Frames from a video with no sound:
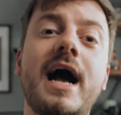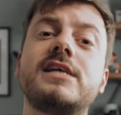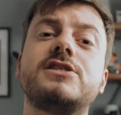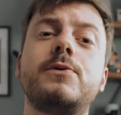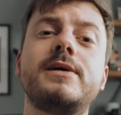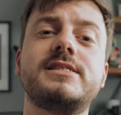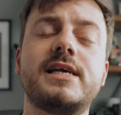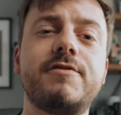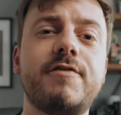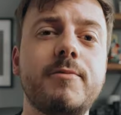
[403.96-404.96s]
As always,
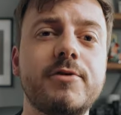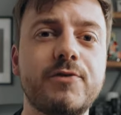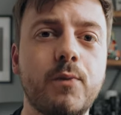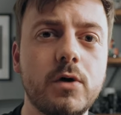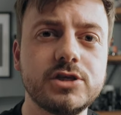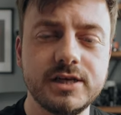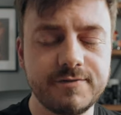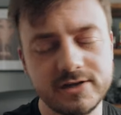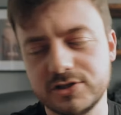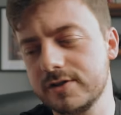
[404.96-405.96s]
thank you very much for watching.
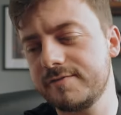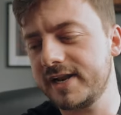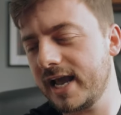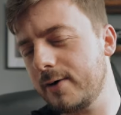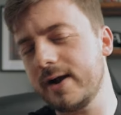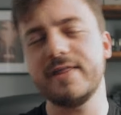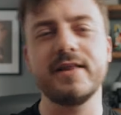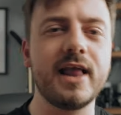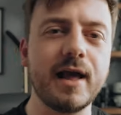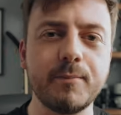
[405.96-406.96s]
If you enjoyed the video, hit the
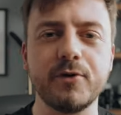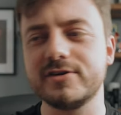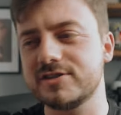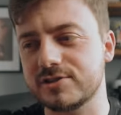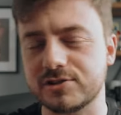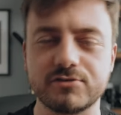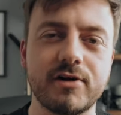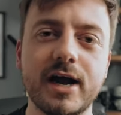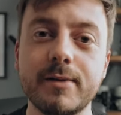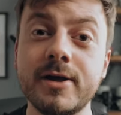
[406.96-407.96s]
like button,
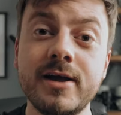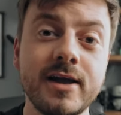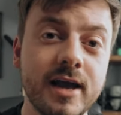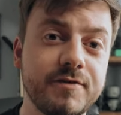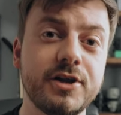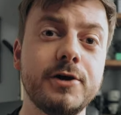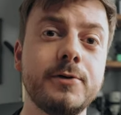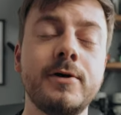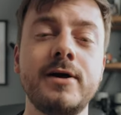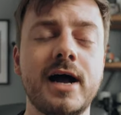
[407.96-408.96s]
subscribe. If you
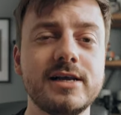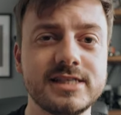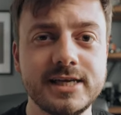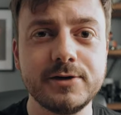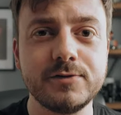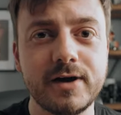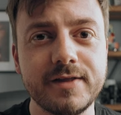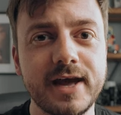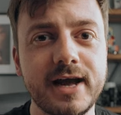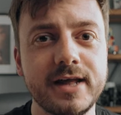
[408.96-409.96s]
do, I'll see you right
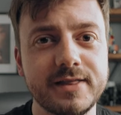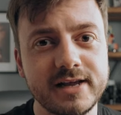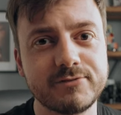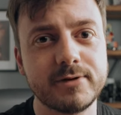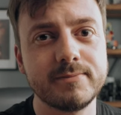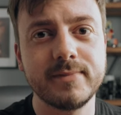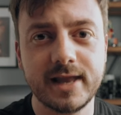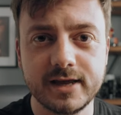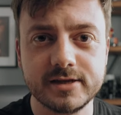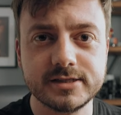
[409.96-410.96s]
there in the next one.
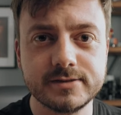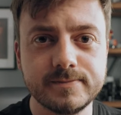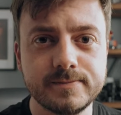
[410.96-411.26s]
Laters.